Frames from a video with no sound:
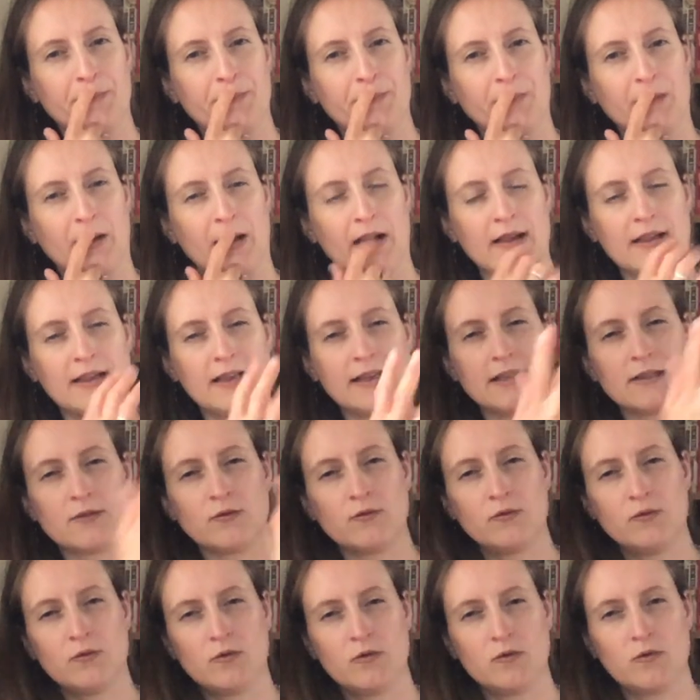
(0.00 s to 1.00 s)
I think it's
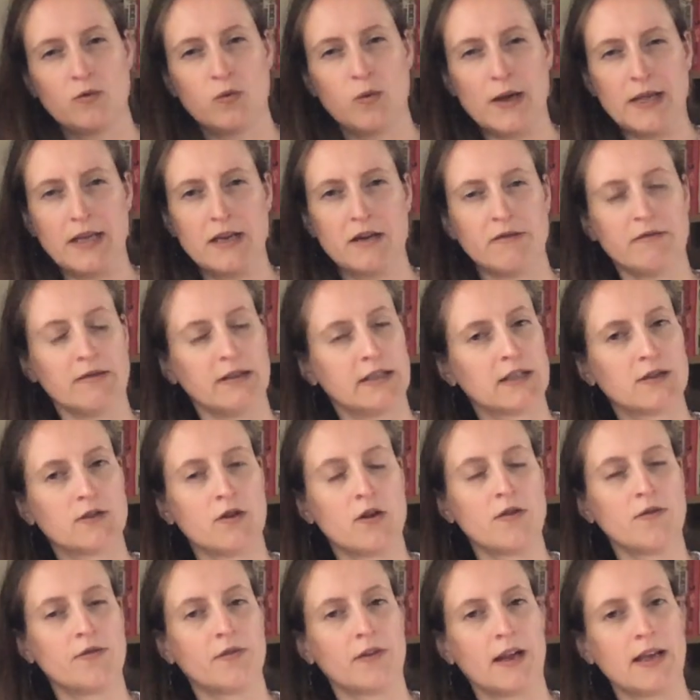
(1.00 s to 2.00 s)
all Quakery
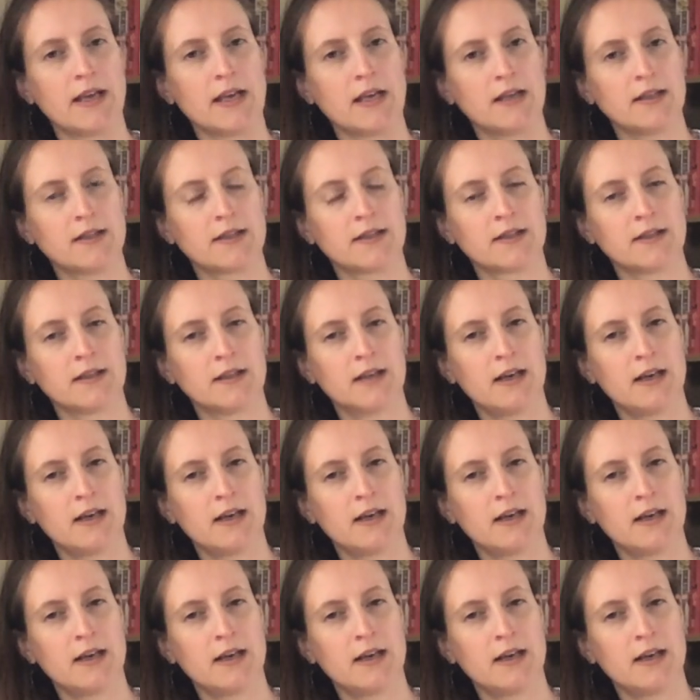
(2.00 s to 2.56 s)
snowflakes